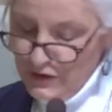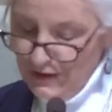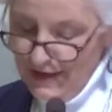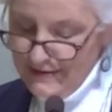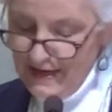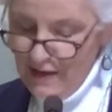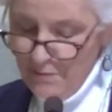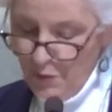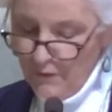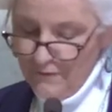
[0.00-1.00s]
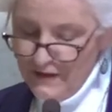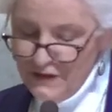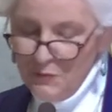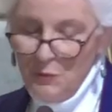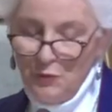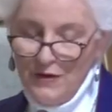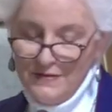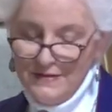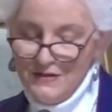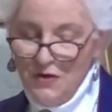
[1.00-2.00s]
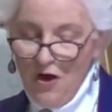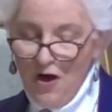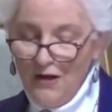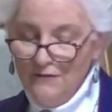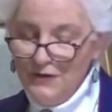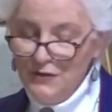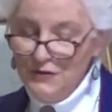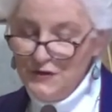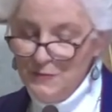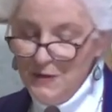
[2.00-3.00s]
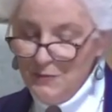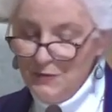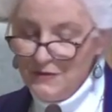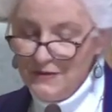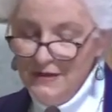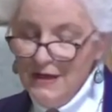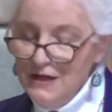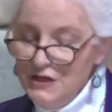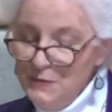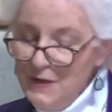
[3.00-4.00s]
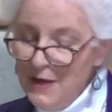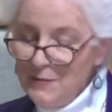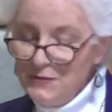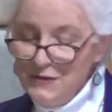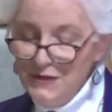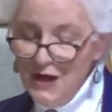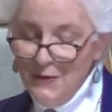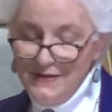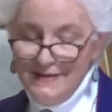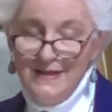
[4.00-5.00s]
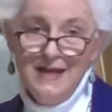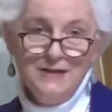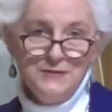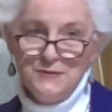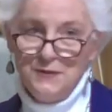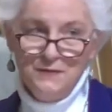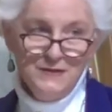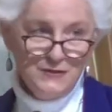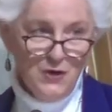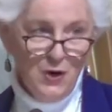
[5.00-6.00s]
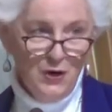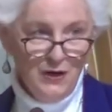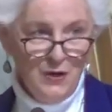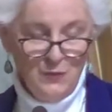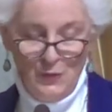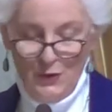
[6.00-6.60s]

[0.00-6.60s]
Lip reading: which allows a more visible presence to all of Union's members to be able to know and see a servant's heart at